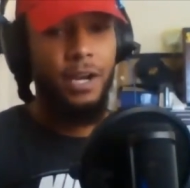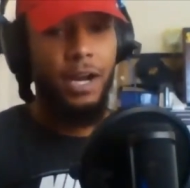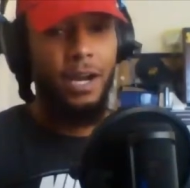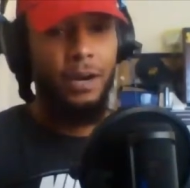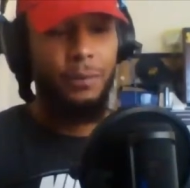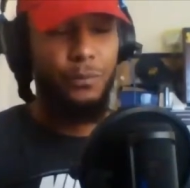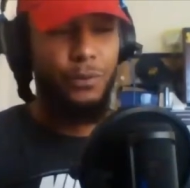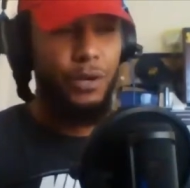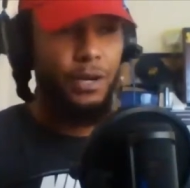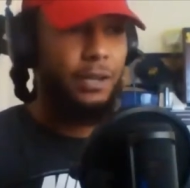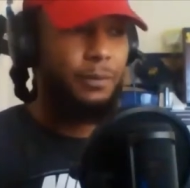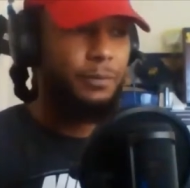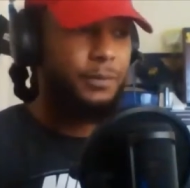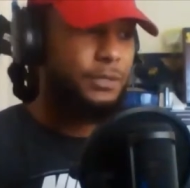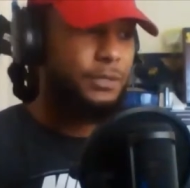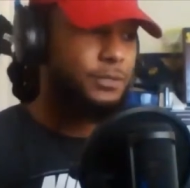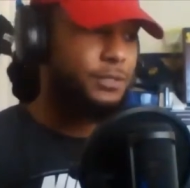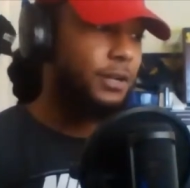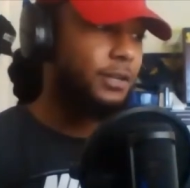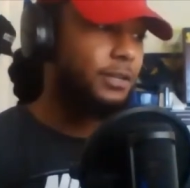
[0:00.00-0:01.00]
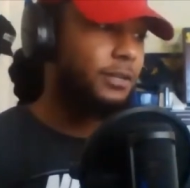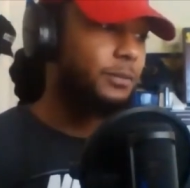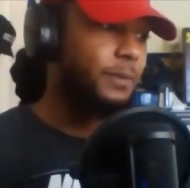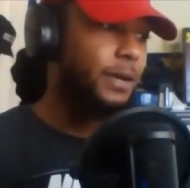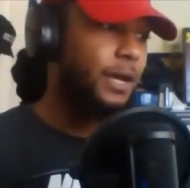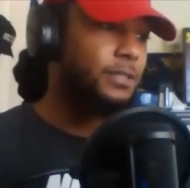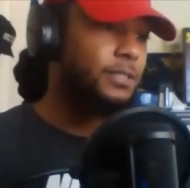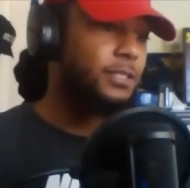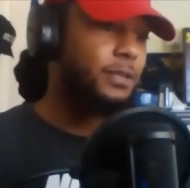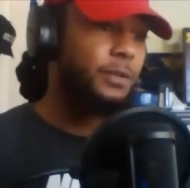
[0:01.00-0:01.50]
Um, we're a company talking
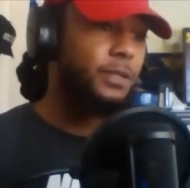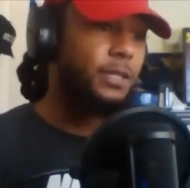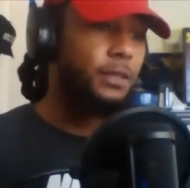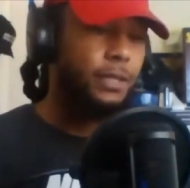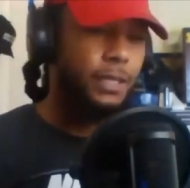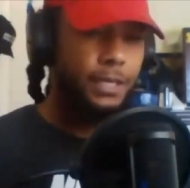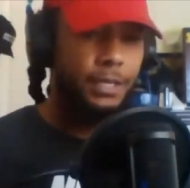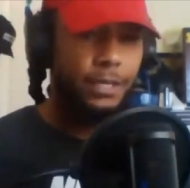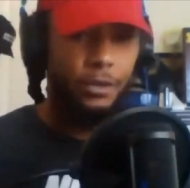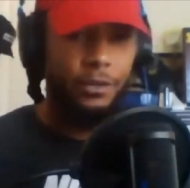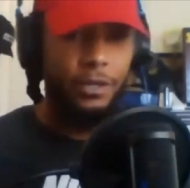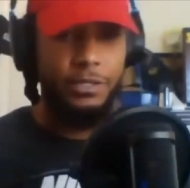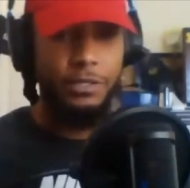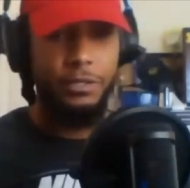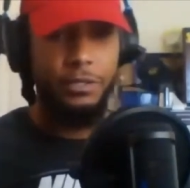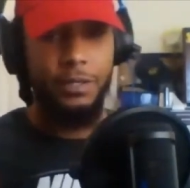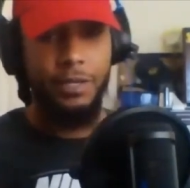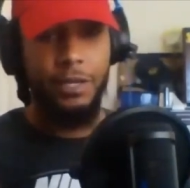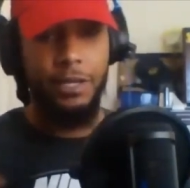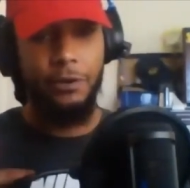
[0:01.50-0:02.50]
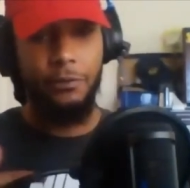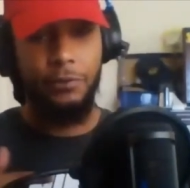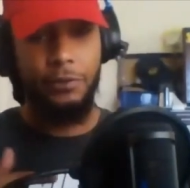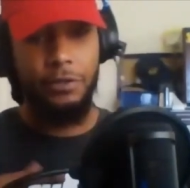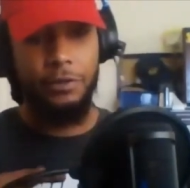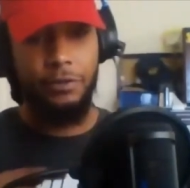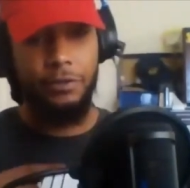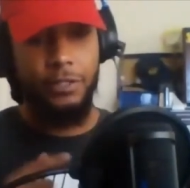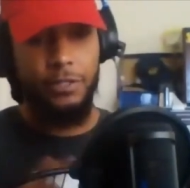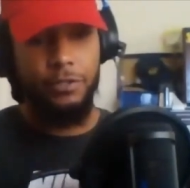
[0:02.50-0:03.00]
about some of the lingo that you're going to hear when
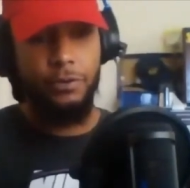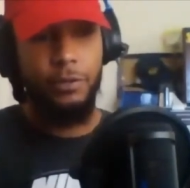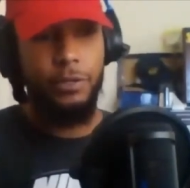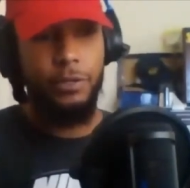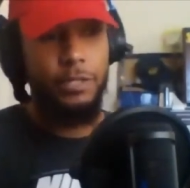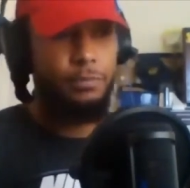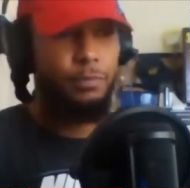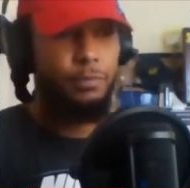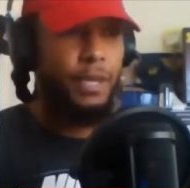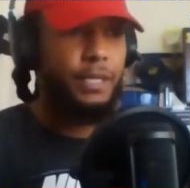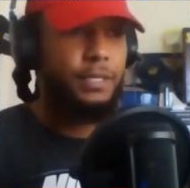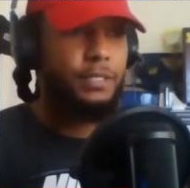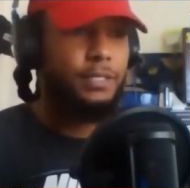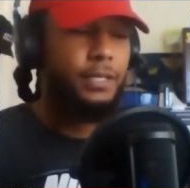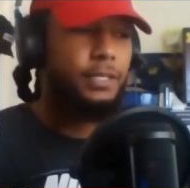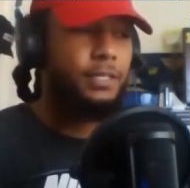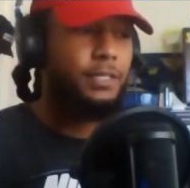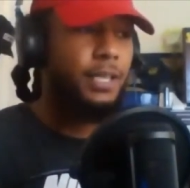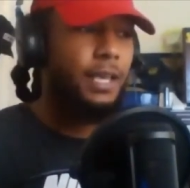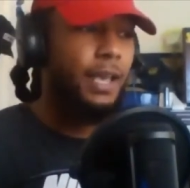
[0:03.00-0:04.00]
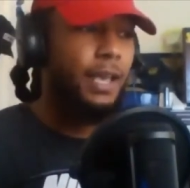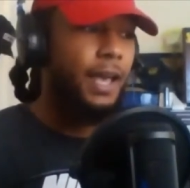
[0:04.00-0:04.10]
you're in the Twitter spaces